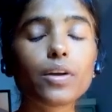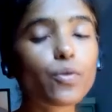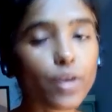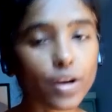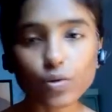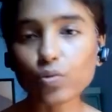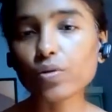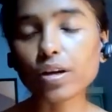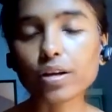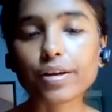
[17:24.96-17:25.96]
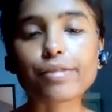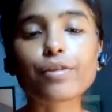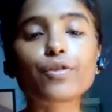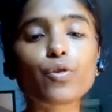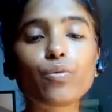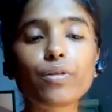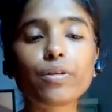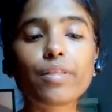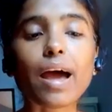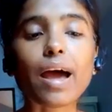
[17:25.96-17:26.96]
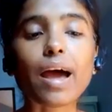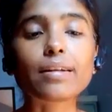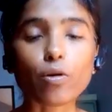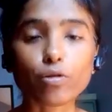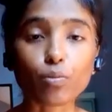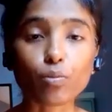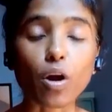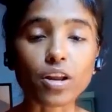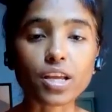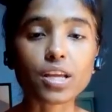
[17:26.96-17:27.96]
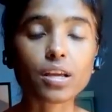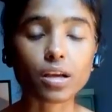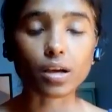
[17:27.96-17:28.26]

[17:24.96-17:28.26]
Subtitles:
You can do the research over that. How's your body?